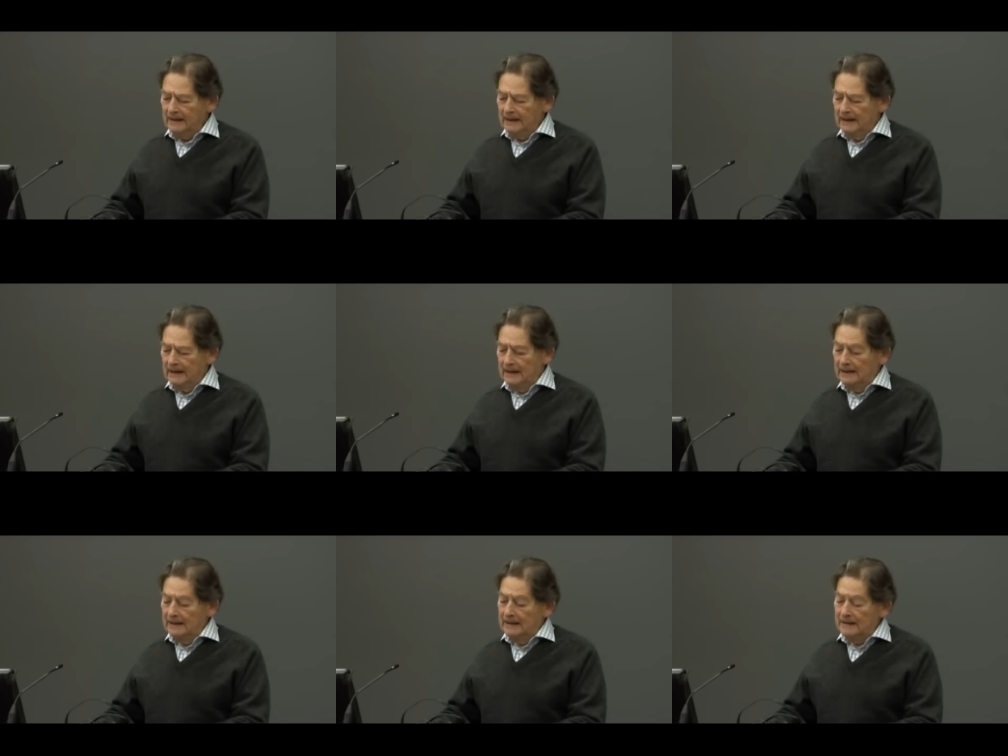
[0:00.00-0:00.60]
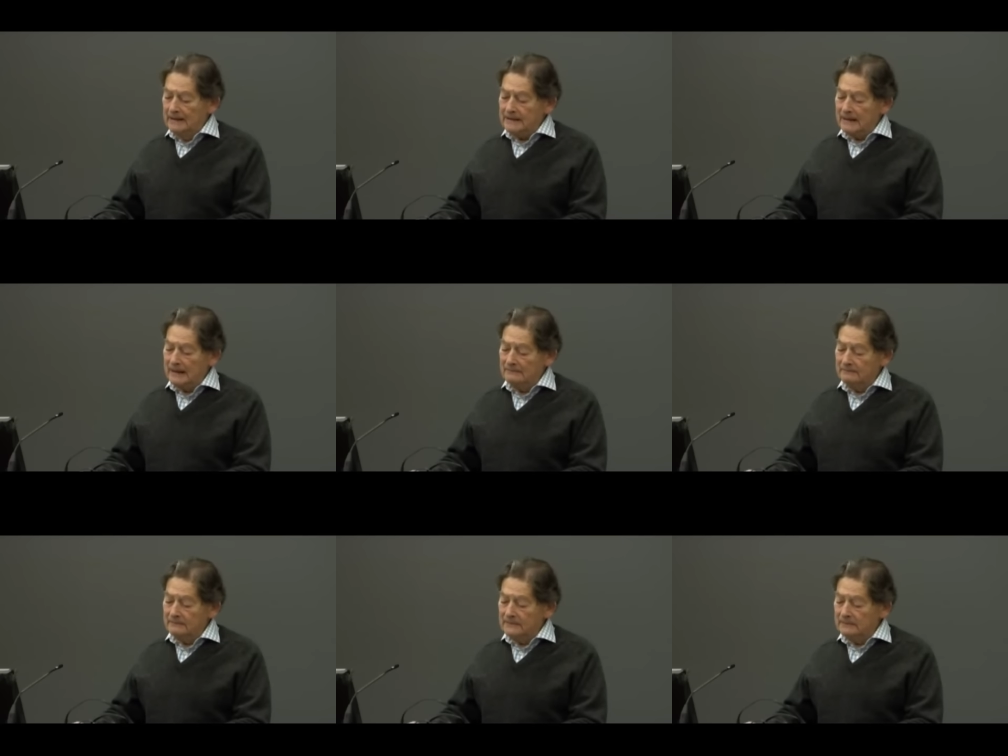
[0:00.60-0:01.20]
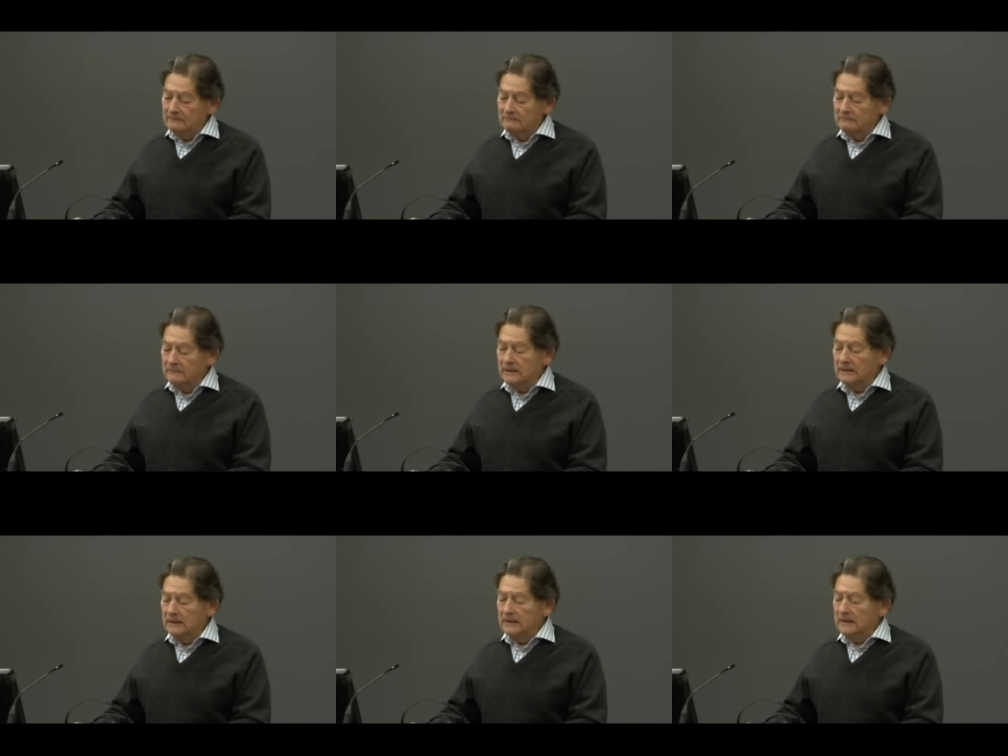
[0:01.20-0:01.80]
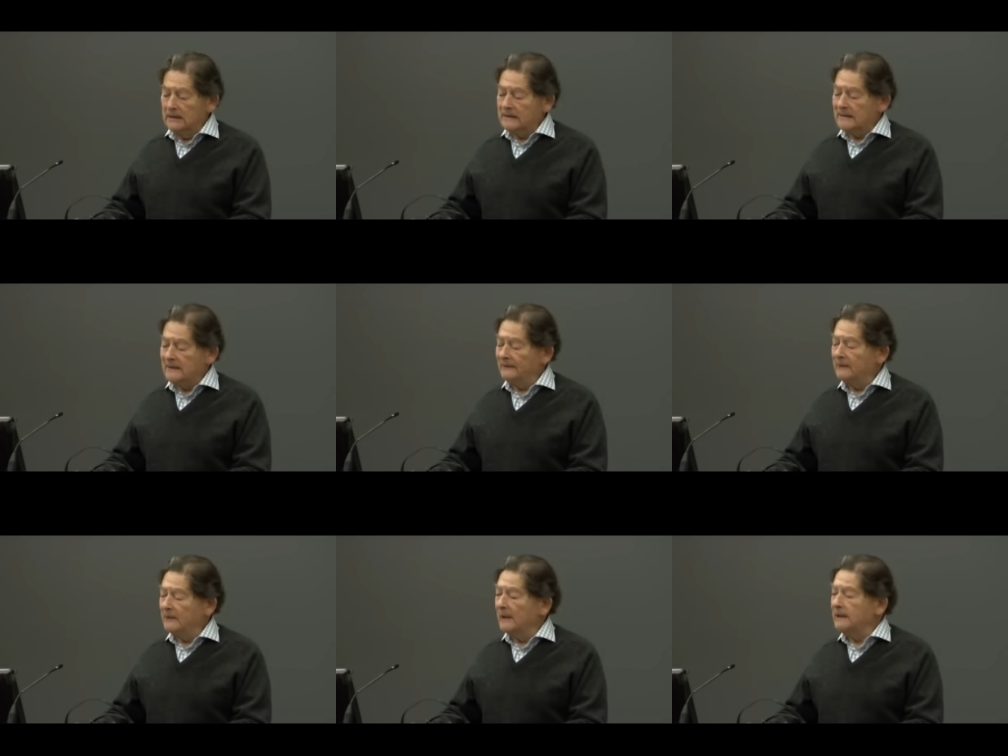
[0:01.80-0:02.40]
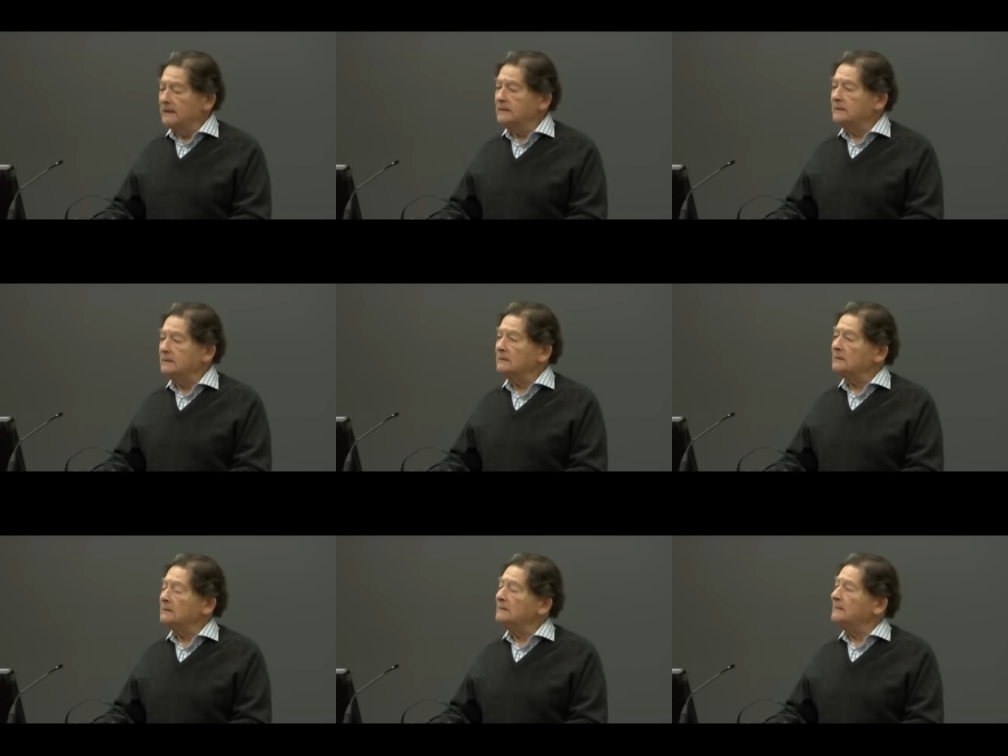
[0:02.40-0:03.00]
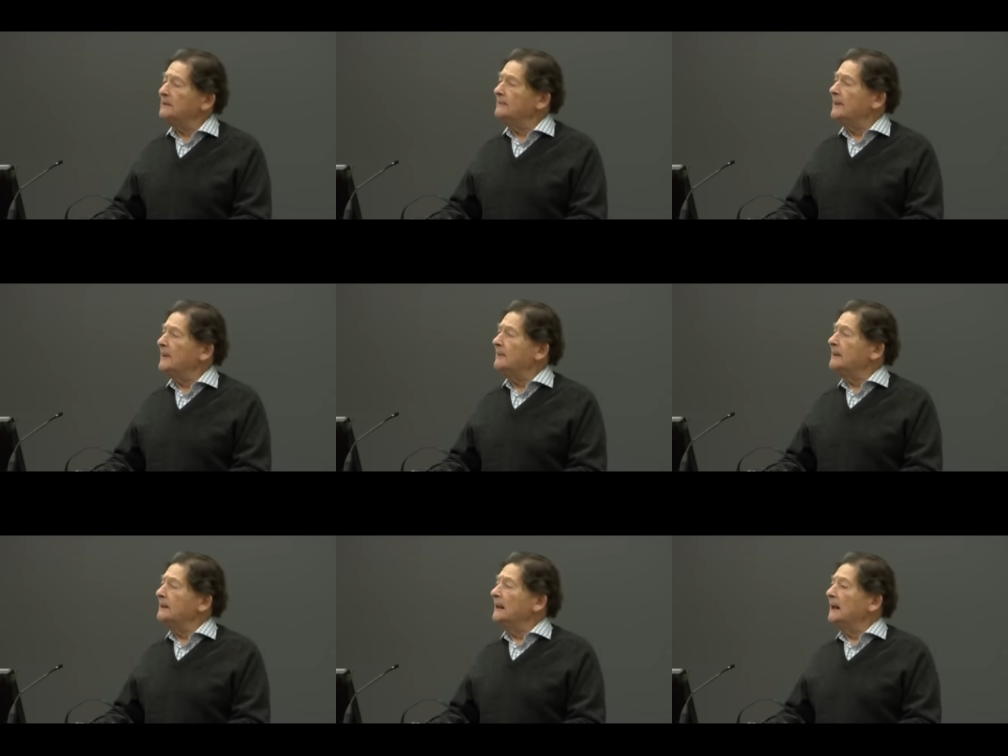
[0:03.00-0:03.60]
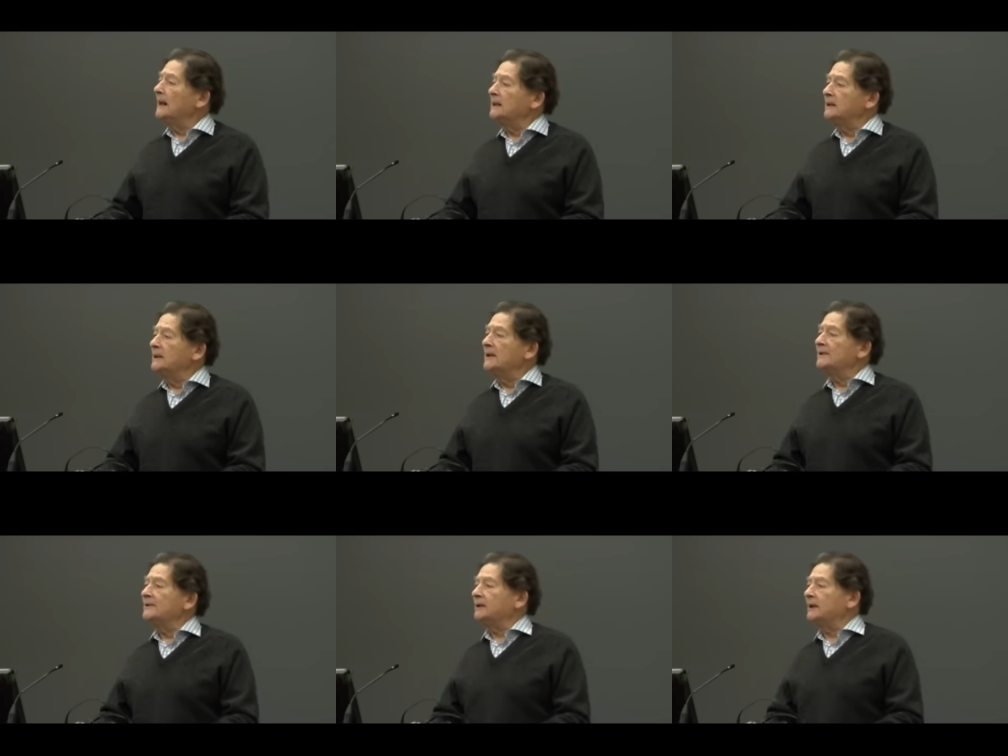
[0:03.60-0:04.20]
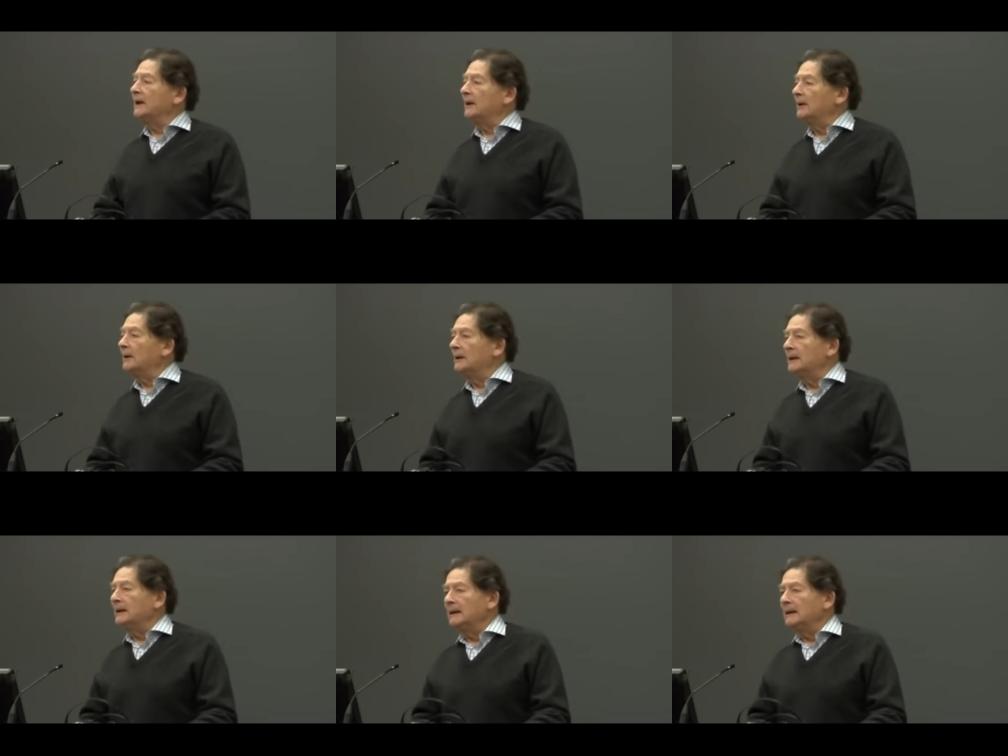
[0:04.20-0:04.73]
uh, some seven or eight or maybe nine years ago,